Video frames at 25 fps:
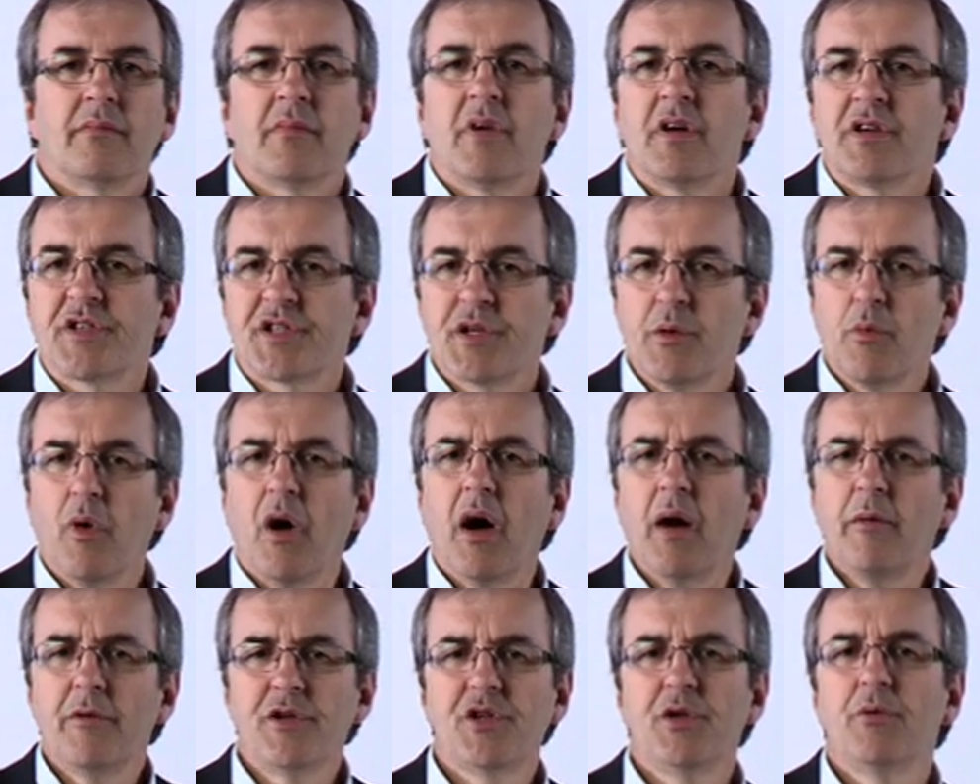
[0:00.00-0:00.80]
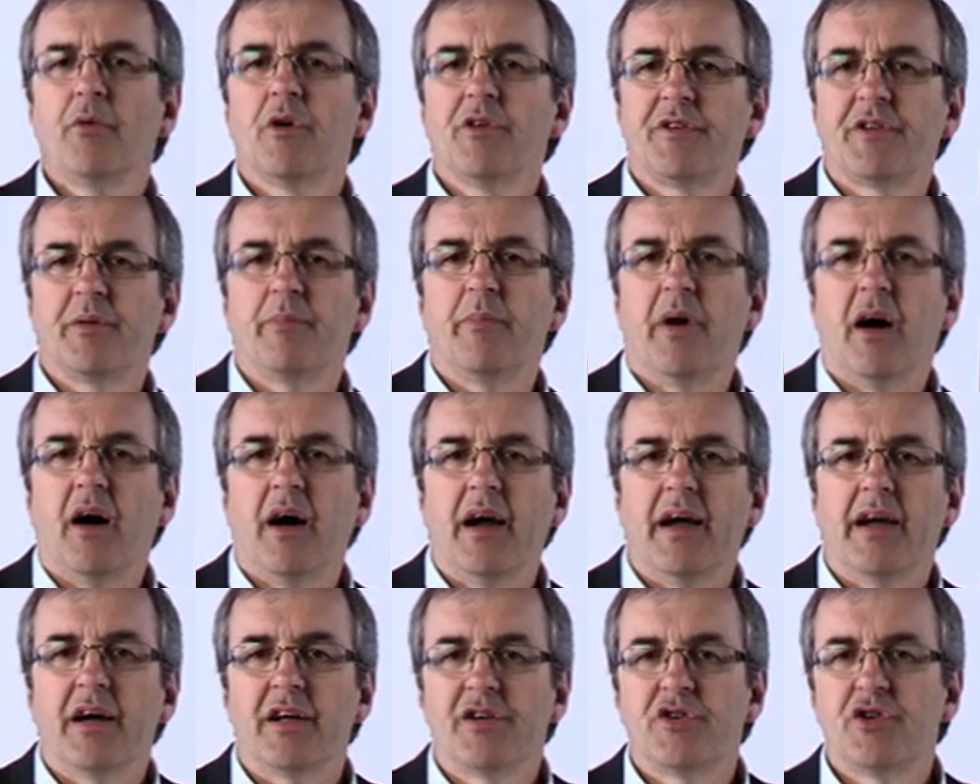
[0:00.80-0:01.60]
So why would you want to
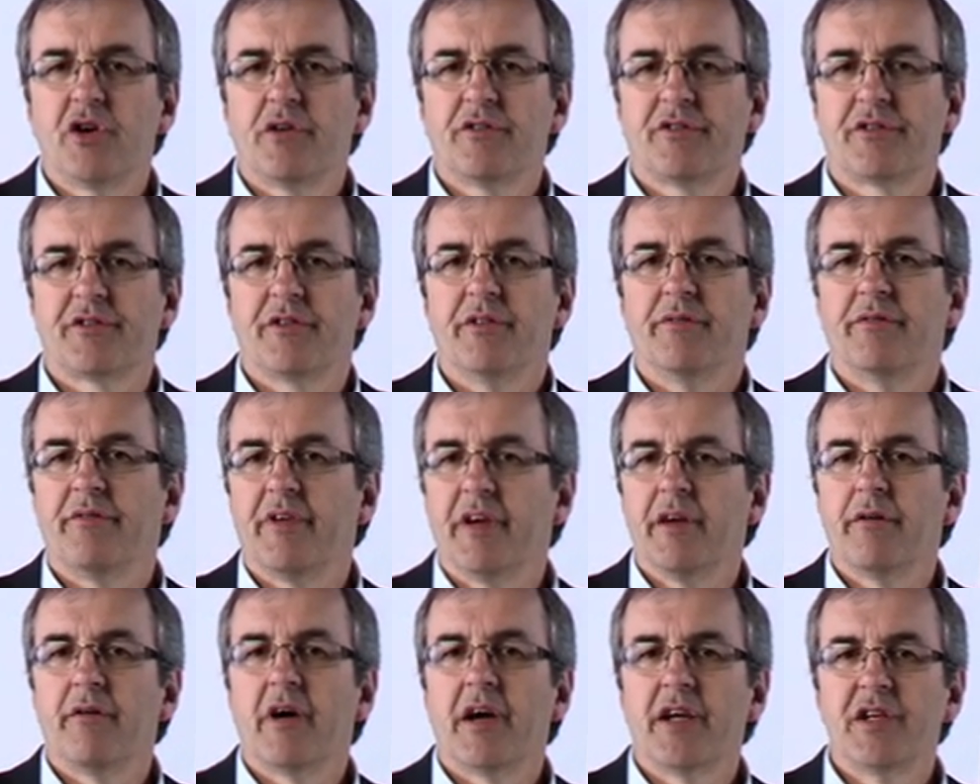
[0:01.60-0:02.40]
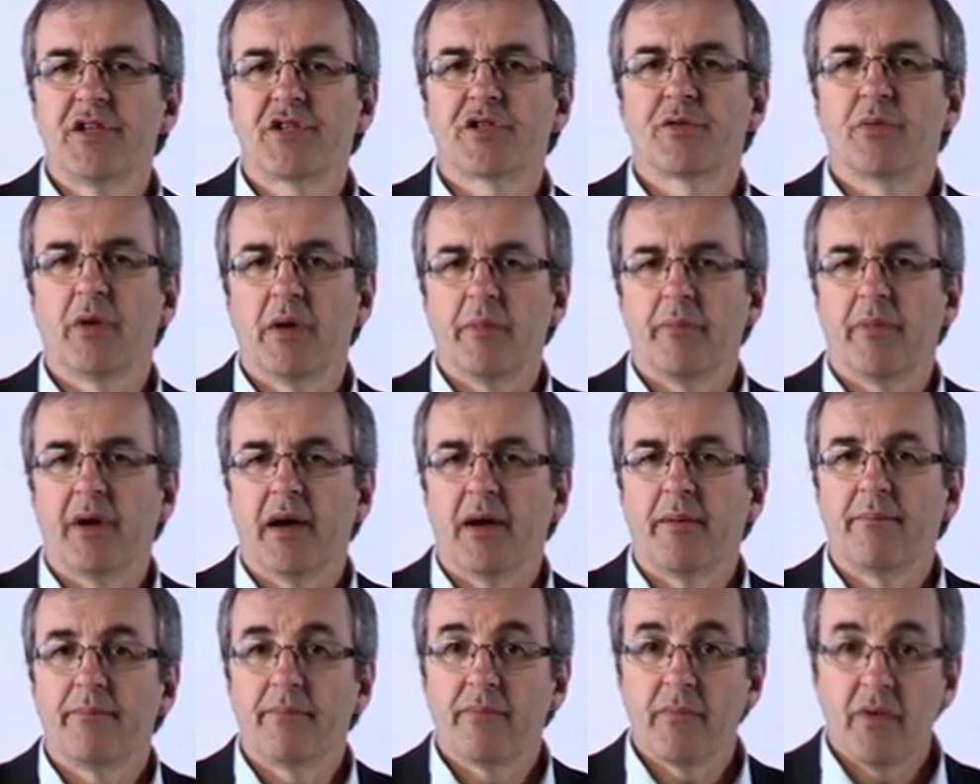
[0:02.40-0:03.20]
buy a Johnston V-range sweeper?
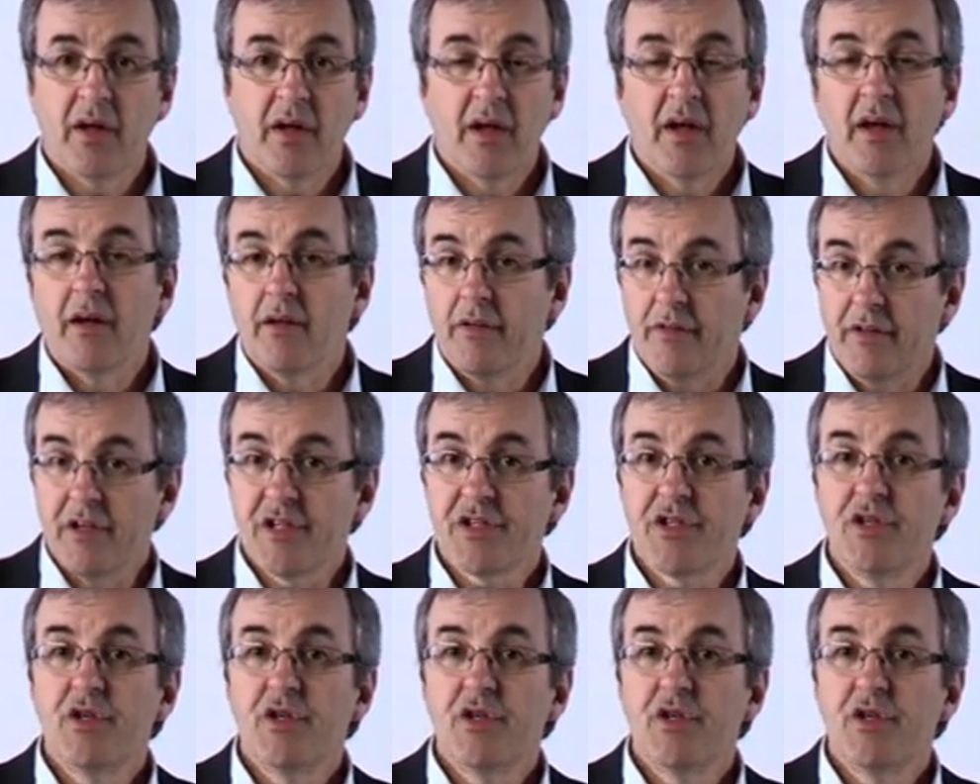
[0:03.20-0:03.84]
This